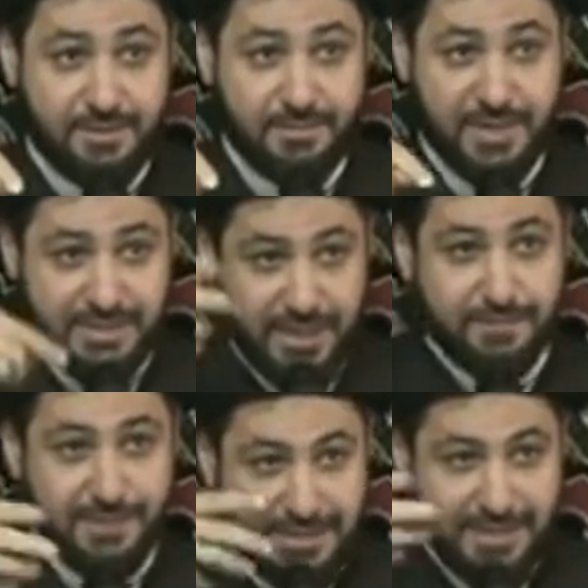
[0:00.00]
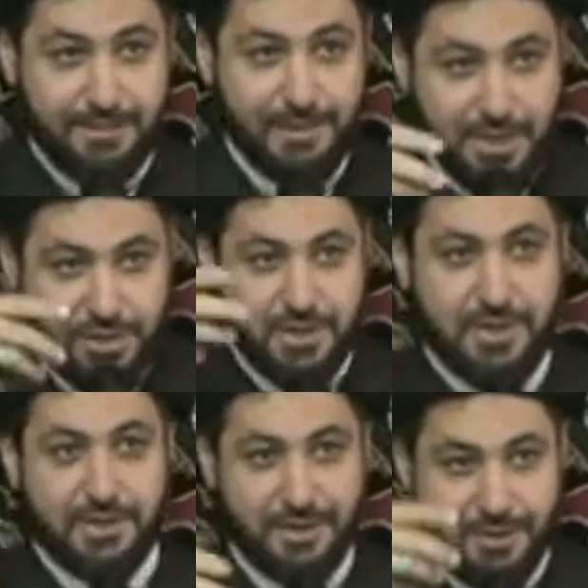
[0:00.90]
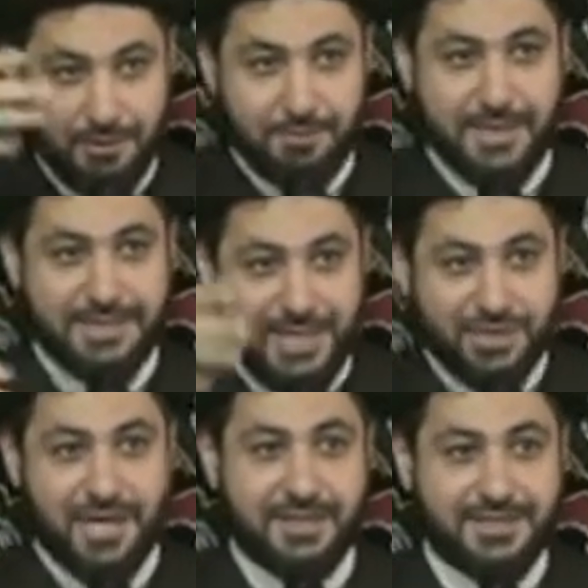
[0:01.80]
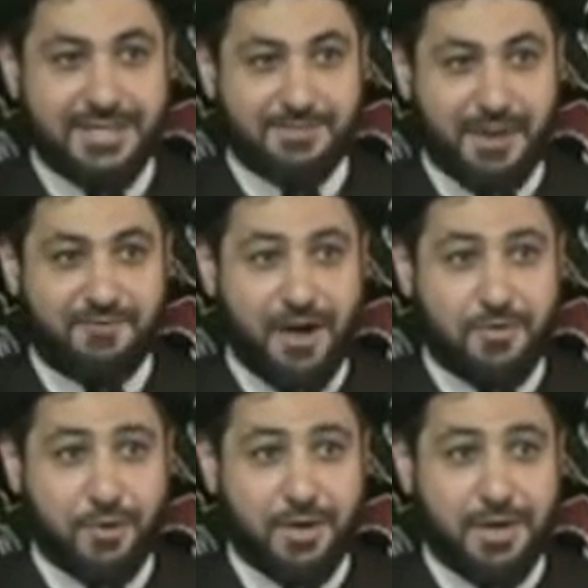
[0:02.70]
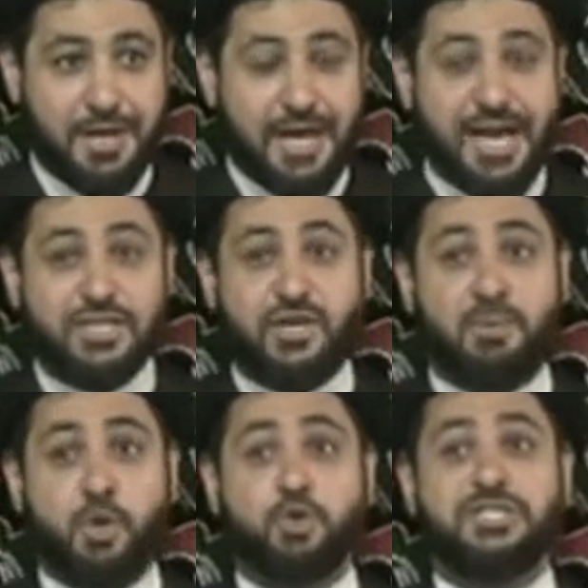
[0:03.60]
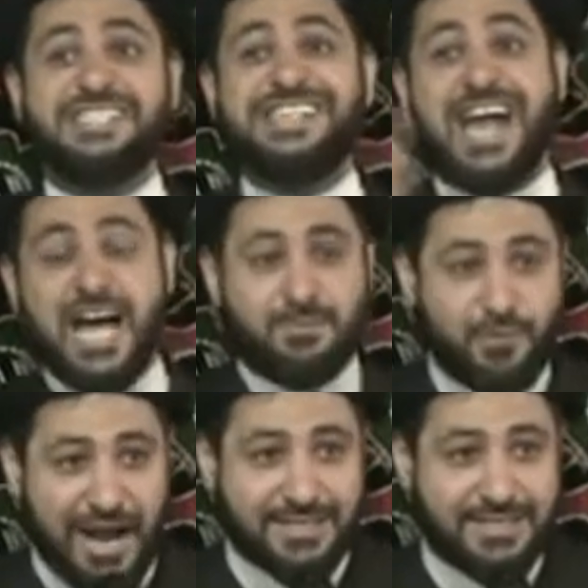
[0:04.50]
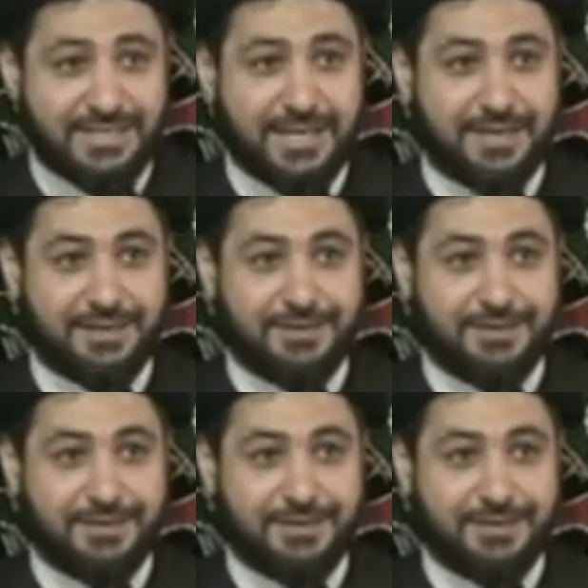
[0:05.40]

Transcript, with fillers: but it's not with the same nation and you know race, nationality as my father. And someone who is not practicing,